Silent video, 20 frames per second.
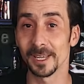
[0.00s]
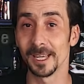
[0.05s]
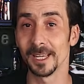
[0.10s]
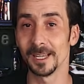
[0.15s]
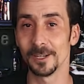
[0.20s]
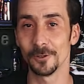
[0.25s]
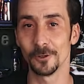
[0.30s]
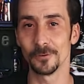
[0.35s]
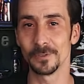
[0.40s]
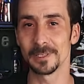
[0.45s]

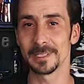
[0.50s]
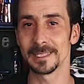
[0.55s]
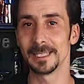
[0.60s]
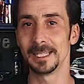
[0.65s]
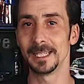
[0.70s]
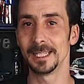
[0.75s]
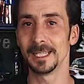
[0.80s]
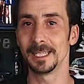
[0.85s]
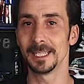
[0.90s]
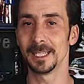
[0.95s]
and
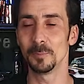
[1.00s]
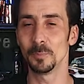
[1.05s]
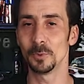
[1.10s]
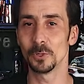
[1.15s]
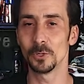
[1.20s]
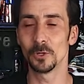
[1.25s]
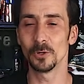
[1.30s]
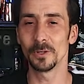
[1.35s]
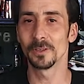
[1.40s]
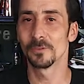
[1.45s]
obviously keep
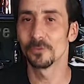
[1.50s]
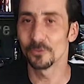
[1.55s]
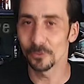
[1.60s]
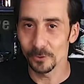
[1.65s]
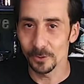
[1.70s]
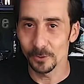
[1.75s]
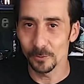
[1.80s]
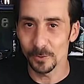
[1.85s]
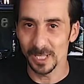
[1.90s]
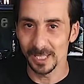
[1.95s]
you going
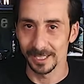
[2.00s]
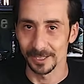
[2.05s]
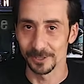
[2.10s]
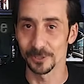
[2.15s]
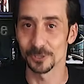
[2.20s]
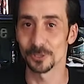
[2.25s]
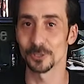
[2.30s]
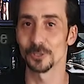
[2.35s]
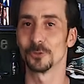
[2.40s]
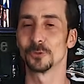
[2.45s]
through the
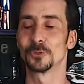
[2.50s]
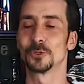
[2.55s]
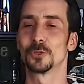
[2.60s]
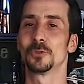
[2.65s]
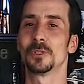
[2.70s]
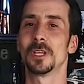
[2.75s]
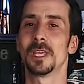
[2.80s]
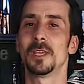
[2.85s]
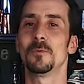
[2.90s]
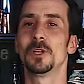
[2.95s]
weekend. So
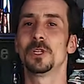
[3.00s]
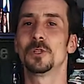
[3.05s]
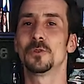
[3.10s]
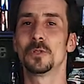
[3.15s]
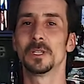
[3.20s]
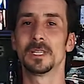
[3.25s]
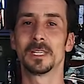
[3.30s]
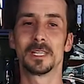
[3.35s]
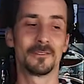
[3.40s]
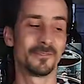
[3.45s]
today we're
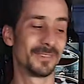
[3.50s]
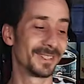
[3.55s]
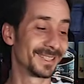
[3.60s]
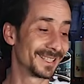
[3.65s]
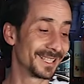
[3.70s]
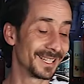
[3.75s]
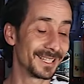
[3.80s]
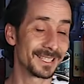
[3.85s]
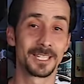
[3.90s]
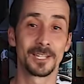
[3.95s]
doing a
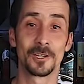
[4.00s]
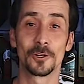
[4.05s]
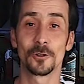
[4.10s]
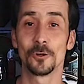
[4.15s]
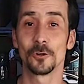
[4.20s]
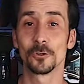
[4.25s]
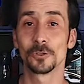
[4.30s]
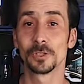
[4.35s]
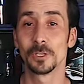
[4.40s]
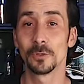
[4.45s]
fantastic
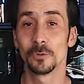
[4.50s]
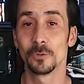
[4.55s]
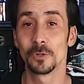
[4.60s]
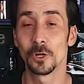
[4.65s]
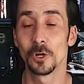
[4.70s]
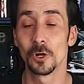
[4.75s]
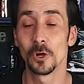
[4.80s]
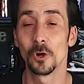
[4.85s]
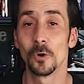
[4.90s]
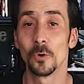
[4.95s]
cocktail
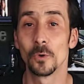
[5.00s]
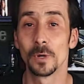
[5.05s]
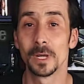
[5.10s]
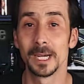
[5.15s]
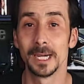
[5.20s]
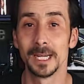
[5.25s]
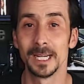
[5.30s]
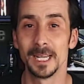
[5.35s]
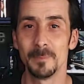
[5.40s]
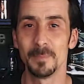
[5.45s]
called
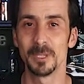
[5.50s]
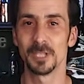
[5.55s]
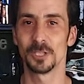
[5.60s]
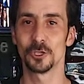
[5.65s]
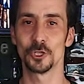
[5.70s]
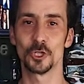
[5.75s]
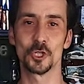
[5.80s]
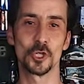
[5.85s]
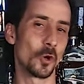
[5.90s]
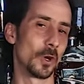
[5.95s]

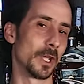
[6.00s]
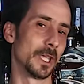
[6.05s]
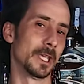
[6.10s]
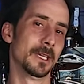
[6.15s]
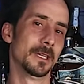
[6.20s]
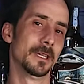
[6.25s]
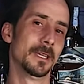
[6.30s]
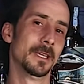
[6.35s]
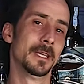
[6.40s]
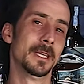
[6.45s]
Caribbean Joy.
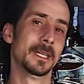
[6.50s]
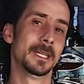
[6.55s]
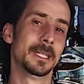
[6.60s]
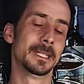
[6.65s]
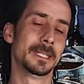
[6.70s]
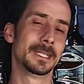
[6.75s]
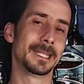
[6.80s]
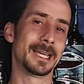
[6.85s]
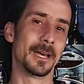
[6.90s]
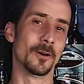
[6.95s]

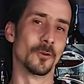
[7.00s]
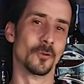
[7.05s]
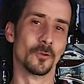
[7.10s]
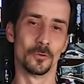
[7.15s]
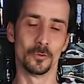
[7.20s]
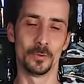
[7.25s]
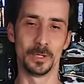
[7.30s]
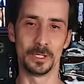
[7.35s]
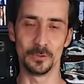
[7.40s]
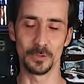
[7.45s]
Now,
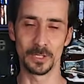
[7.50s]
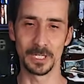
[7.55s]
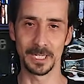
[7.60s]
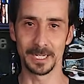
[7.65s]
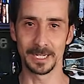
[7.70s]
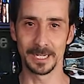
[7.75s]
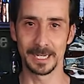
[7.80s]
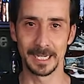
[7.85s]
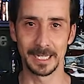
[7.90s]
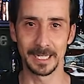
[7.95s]
when you
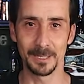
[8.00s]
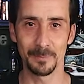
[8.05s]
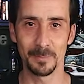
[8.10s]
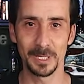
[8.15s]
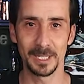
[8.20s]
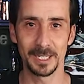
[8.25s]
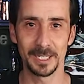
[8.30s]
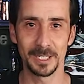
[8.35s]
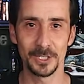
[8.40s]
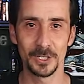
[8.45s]
hear
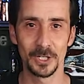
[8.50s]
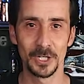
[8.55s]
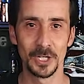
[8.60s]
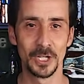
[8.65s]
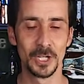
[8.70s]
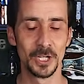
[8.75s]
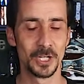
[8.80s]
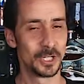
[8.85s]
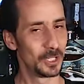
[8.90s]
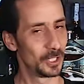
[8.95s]
Caribbean,
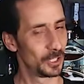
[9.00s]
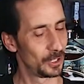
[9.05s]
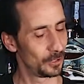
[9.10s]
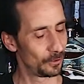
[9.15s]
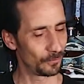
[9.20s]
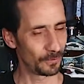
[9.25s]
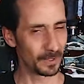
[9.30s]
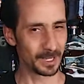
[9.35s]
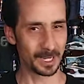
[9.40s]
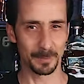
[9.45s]

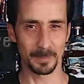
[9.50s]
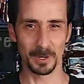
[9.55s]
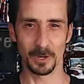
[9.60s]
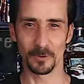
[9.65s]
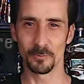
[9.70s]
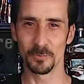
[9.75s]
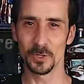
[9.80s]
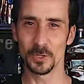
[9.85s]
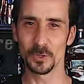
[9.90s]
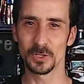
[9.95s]
you think
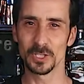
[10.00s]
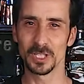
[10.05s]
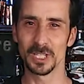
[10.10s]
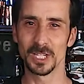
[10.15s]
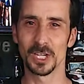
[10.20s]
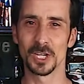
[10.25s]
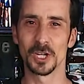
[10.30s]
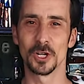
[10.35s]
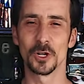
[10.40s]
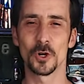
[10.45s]
about
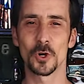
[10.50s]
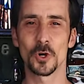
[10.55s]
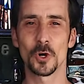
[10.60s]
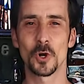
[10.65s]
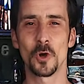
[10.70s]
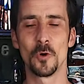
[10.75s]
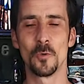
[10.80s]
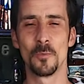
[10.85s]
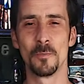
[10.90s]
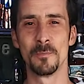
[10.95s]
music,
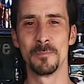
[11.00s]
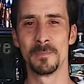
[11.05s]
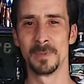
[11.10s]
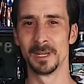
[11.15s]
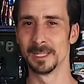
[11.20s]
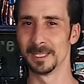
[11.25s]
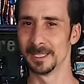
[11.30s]
Rum,